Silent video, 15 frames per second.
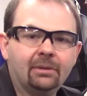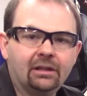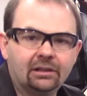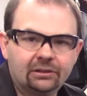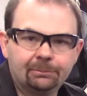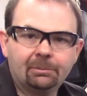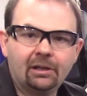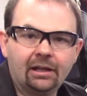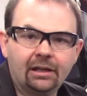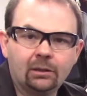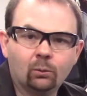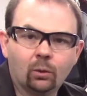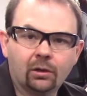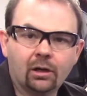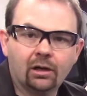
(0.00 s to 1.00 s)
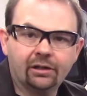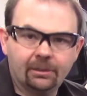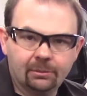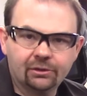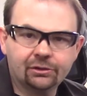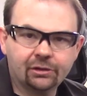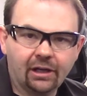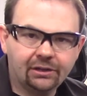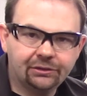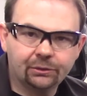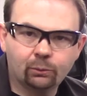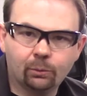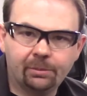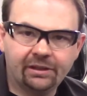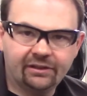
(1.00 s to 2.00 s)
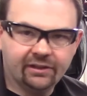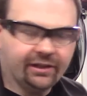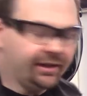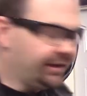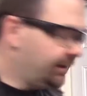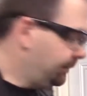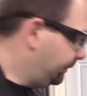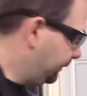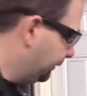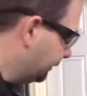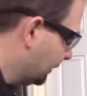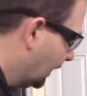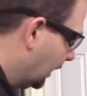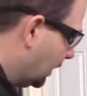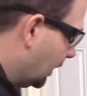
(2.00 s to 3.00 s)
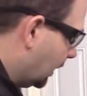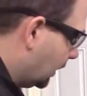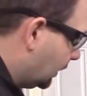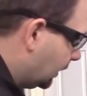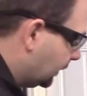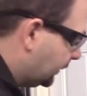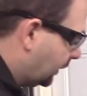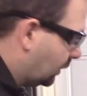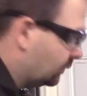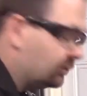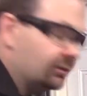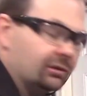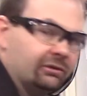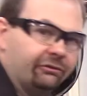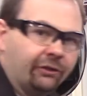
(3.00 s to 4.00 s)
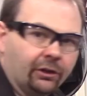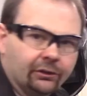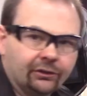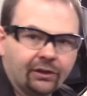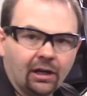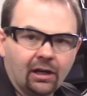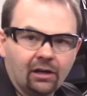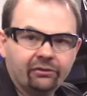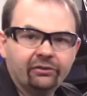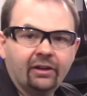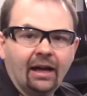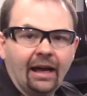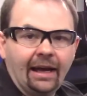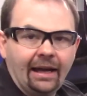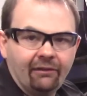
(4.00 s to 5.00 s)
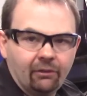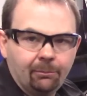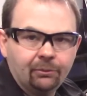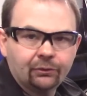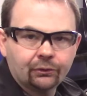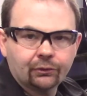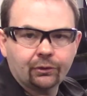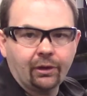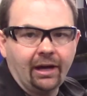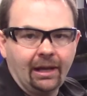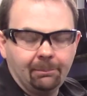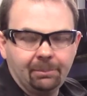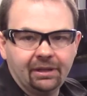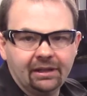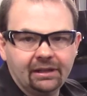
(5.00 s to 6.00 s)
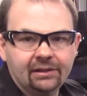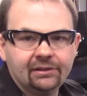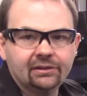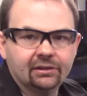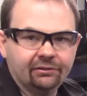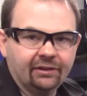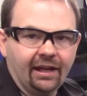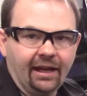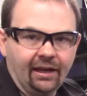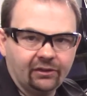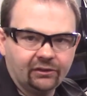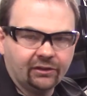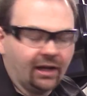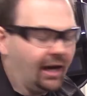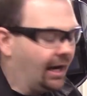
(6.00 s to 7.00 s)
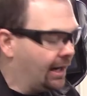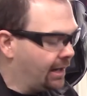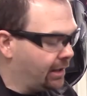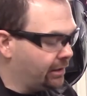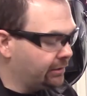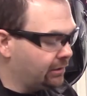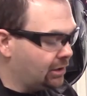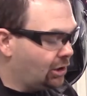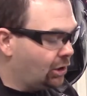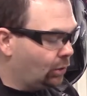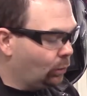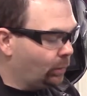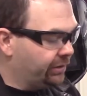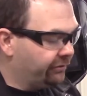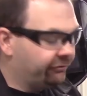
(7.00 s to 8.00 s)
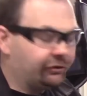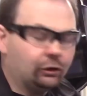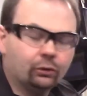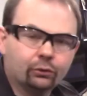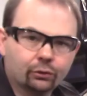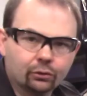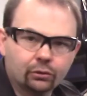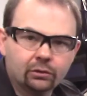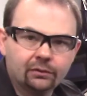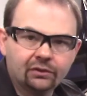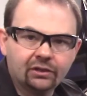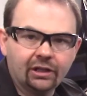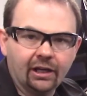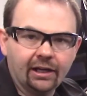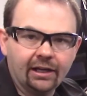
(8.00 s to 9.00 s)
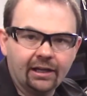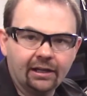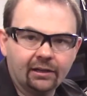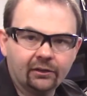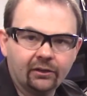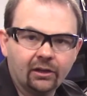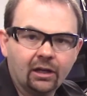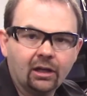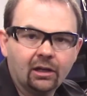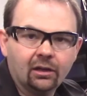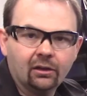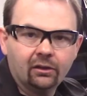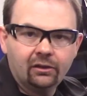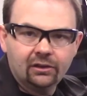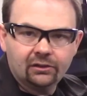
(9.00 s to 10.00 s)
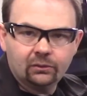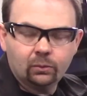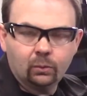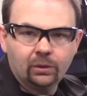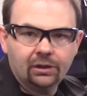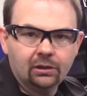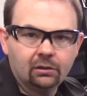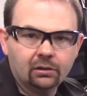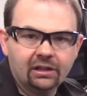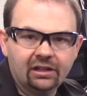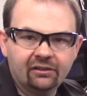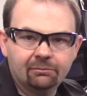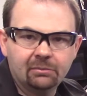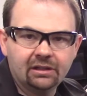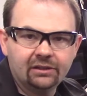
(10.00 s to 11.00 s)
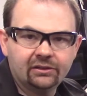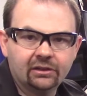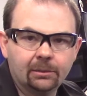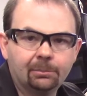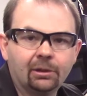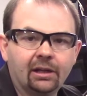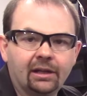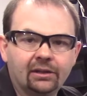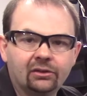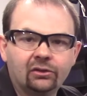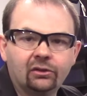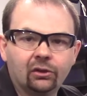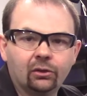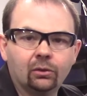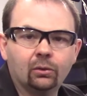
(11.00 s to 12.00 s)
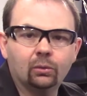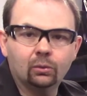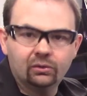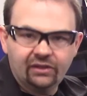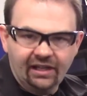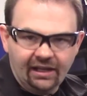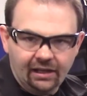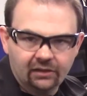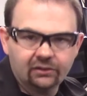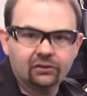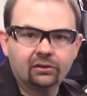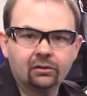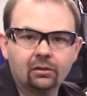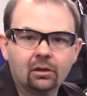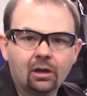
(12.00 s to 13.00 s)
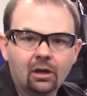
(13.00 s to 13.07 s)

me explain what our demonstration will be today. So first off, I have a scrap piece of cast iron with a few grooves cut in it. This will give me some place to test